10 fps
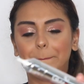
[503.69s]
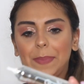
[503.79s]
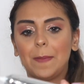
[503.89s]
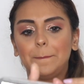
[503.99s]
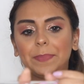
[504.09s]

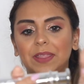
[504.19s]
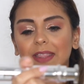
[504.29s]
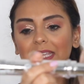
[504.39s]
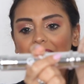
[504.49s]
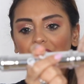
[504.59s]
pump
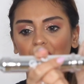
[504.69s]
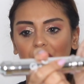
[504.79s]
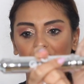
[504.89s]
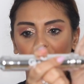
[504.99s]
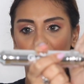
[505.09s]
the
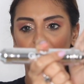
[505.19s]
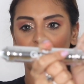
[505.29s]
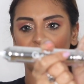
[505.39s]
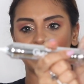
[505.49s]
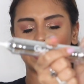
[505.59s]
injection on
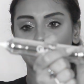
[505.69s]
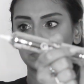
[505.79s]
your face.